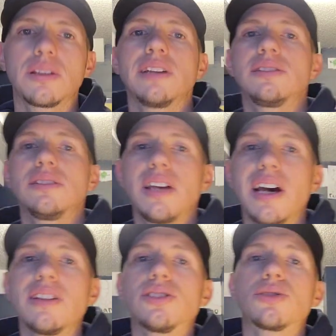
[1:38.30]
Can't
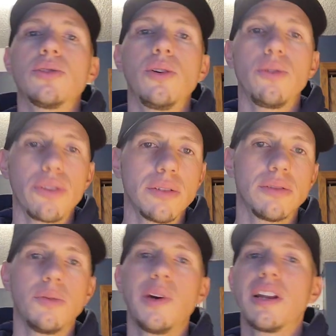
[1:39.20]
deny the truth
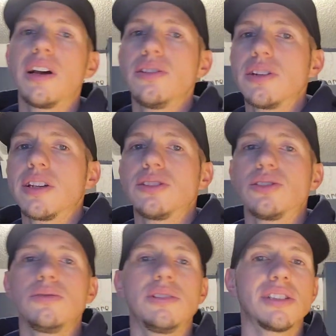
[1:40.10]
when I look at
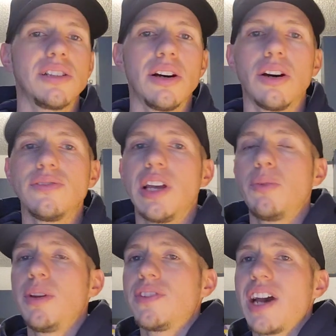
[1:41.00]
you. This love
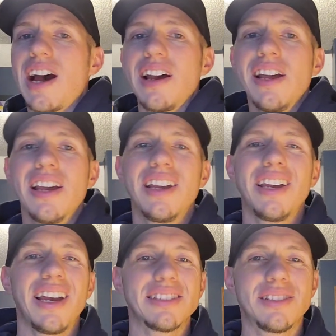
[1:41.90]
that we've got, it
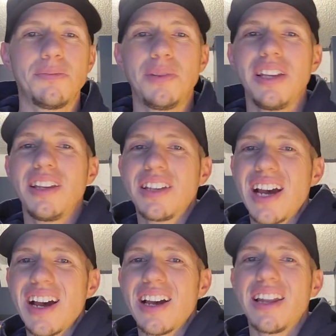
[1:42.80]
has to be
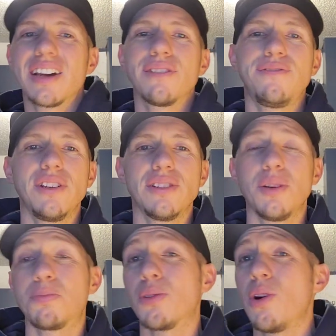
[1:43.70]
God. I can feel
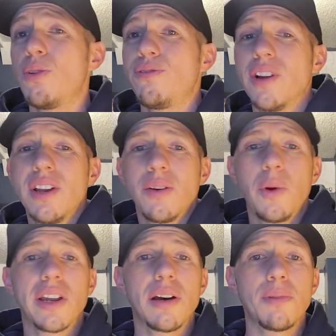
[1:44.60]
the proof
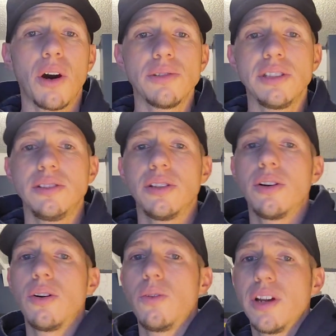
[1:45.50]
when I'm holding
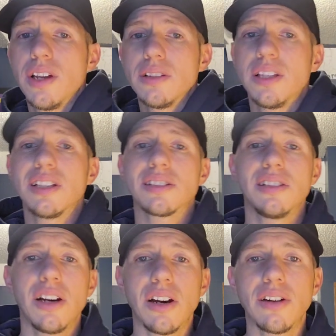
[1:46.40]
you. This
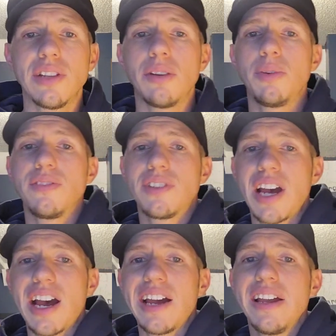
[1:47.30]
love that we've
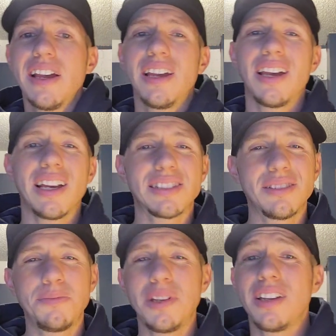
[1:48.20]
got, it has
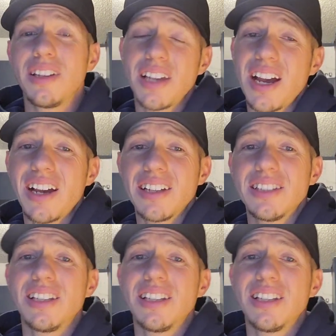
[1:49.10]
to be God.